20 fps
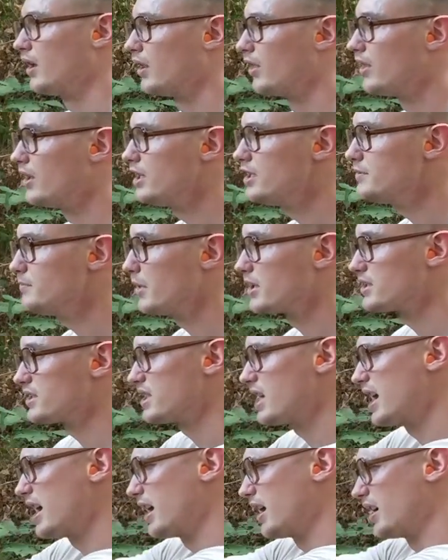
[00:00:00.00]
These must
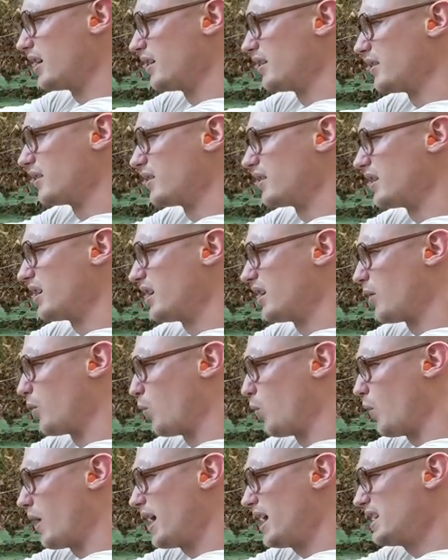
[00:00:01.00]
hit in a
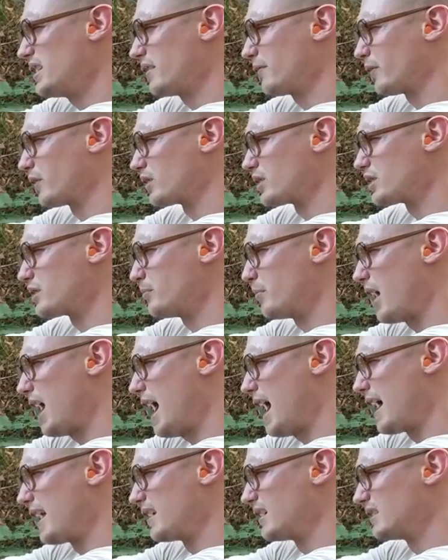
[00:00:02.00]
way different spot.